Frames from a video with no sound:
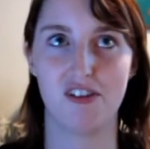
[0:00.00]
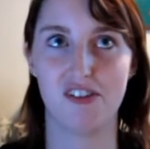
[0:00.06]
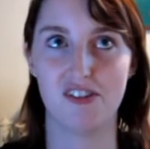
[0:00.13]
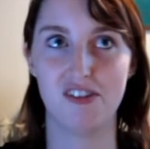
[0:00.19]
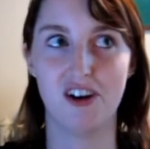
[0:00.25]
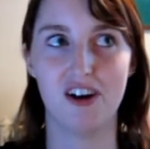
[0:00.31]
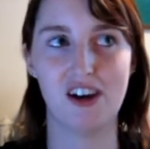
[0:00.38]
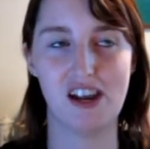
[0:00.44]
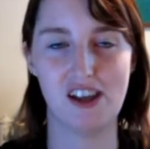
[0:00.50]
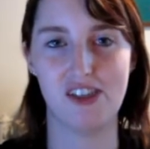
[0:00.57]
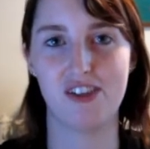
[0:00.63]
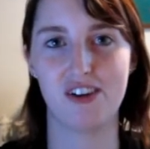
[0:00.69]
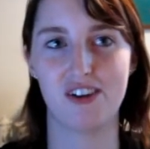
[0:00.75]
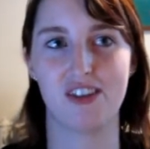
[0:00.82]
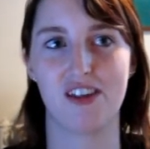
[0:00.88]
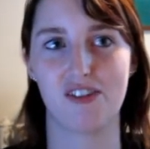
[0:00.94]
not
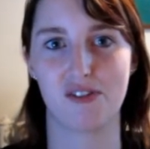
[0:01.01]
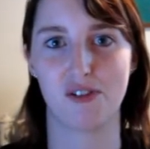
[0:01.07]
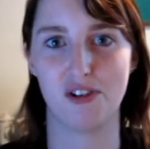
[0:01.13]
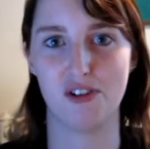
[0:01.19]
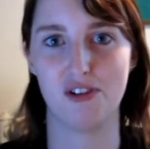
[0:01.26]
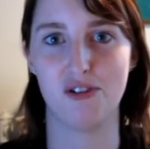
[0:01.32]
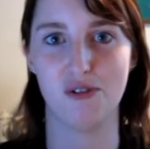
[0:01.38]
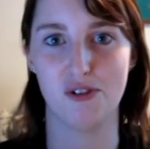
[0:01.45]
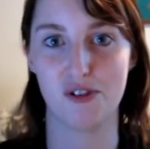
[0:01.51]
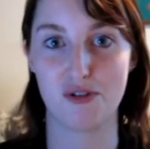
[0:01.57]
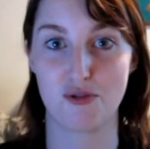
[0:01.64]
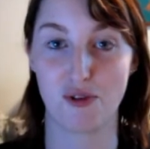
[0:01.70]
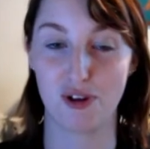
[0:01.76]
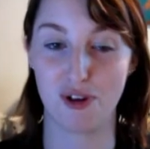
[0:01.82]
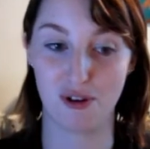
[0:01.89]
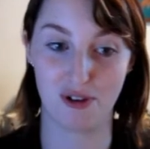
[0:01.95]
anything that's going to
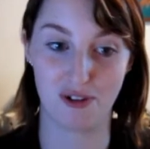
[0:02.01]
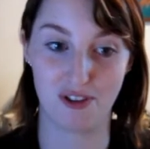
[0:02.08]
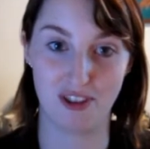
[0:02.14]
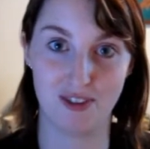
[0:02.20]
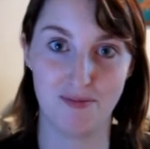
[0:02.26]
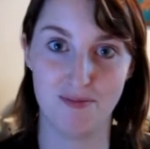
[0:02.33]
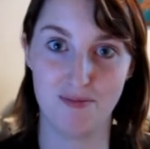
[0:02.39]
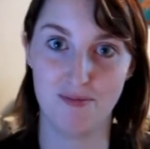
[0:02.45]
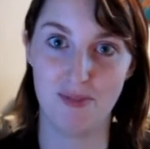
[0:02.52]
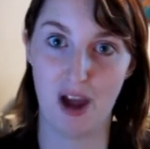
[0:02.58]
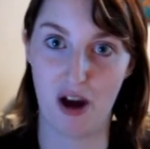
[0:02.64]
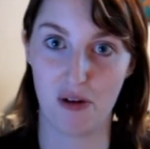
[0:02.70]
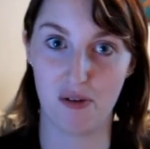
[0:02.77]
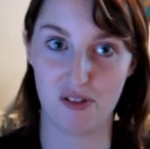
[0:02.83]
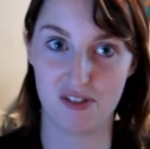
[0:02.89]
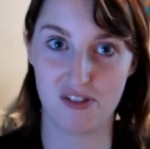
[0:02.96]
destroy your
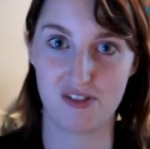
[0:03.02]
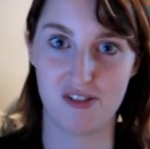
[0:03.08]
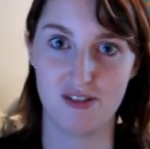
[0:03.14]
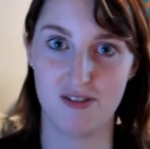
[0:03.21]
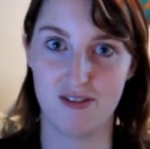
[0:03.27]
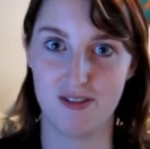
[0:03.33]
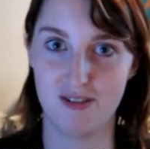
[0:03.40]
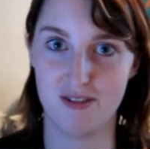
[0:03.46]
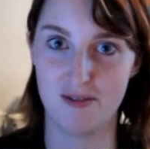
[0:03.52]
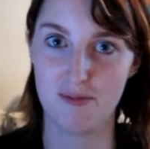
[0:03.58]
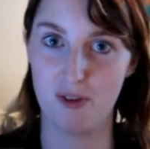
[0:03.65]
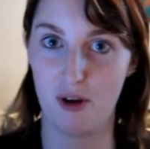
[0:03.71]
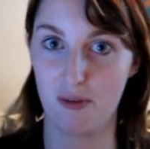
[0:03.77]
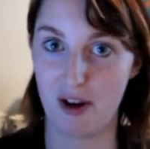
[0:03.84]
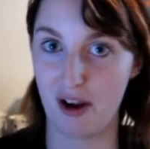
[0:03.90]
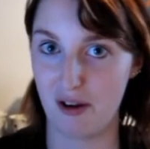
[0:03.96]
house
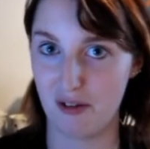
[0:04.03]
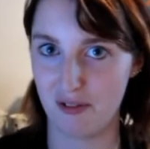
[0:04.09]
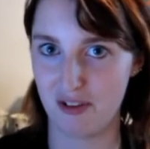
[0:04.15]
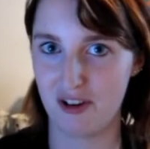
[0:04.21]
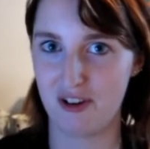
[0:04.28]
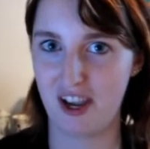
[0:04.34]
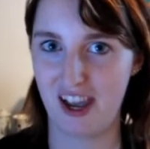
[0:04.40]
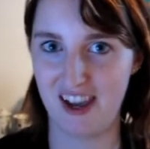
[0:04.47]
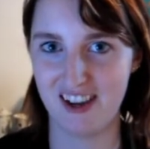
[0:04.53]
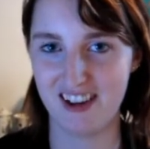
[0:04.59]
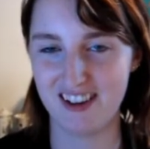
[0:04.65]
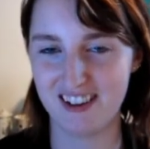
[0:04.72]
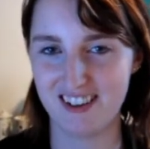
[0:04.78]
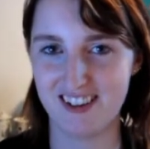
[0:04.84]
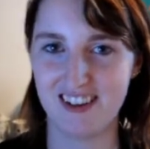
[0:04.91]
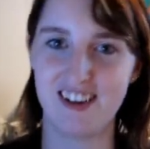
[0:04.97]
around,
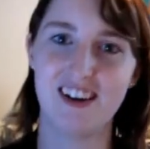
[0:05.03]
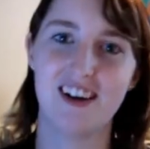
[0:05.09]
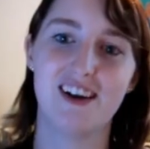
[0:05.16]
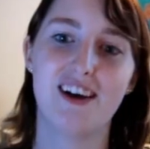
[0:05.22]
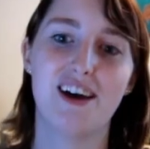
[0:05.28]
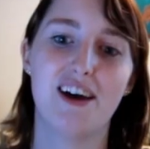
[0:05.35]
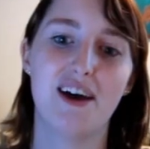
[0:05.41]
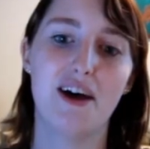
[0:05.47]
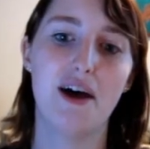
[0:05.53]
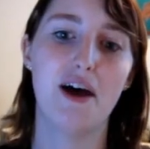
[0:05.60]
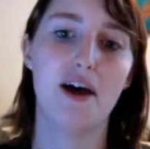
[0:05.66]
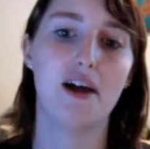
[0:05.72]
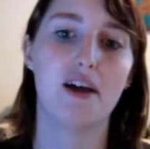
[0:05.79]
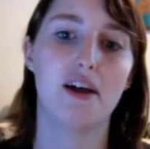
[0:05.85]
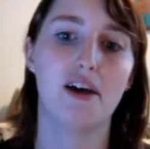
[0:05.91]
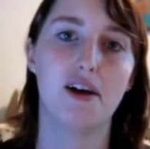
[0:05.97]
okay?
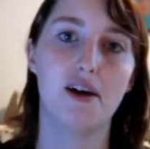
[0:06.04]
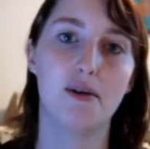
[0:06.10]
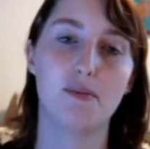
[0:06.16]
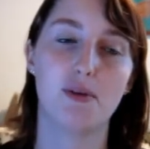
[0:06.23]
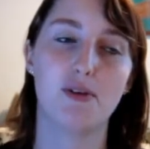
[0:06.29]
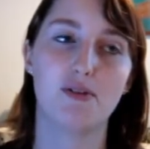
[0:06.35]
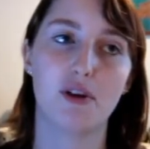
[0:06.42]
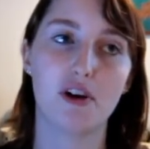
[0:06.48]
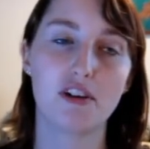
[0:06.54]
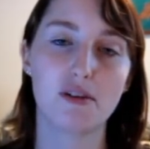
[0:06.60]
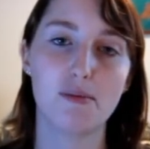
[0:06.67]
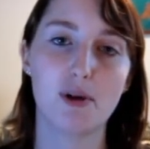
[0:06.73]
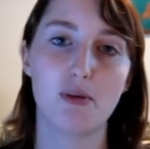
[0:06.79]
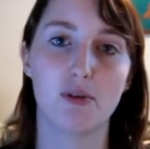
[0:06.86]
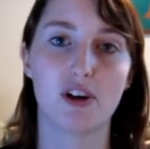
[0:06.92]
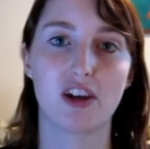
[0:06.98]
If you are going
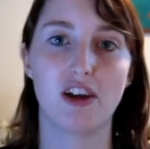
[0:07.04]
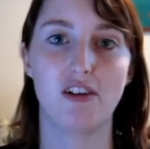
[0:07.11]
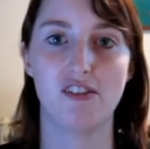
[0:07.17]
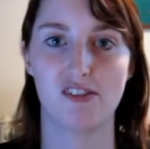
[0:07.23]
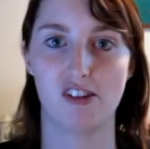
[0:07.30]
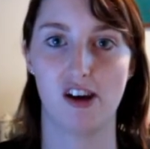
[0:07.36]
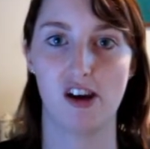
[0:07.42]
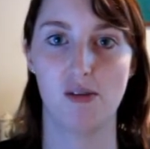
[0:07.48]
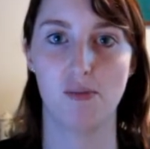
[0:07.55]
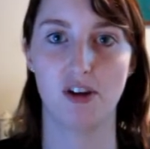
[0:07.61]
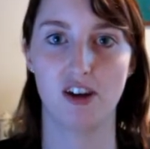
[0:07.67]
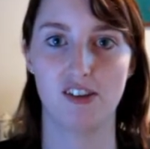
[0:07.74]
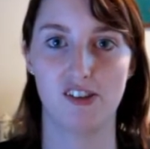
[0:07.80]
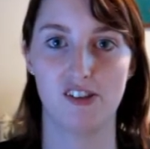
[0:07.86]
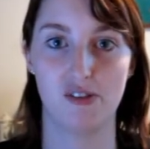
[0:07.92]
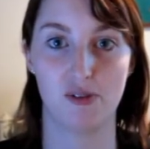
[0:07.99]
to be working outside
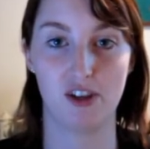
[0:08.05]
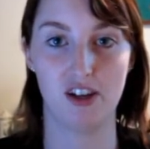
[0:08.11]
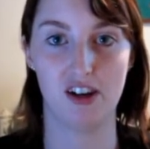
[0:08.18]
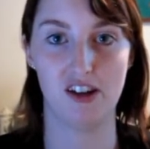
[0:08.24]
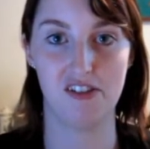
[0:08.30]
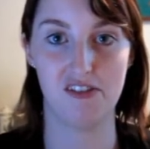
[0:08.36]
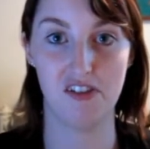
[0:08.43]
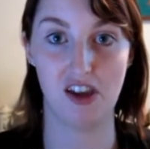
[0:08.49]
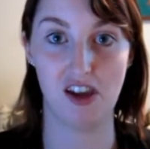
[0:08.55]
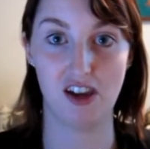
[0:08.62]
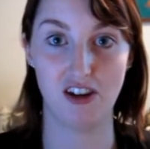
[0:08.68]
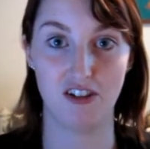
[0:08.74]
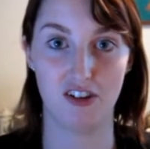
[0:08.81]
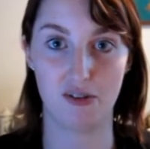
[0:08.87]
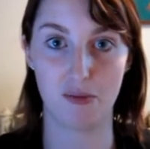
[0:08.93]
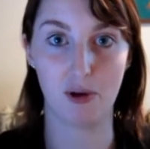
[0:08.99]
because it's a really nice day and
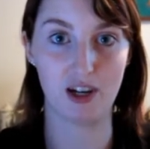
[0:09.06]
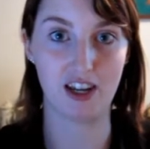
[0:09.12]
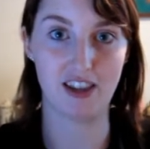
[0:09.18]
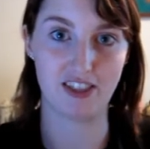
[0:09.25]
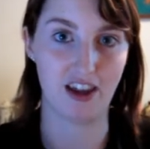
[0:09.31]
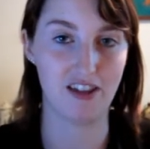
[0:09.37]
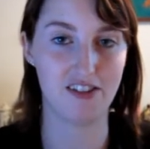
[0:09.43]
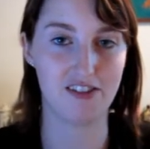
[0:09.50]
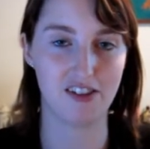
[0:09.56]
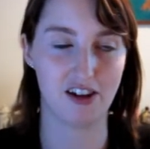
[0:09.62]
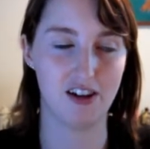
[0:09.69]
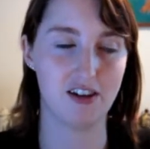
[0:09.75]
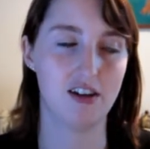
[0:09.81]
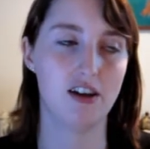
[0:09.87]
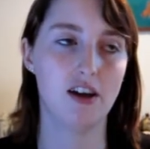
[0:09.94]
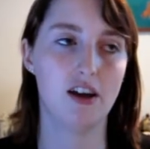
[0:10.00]
you just want to get that
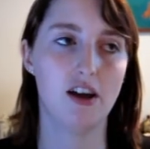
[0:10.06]
sun,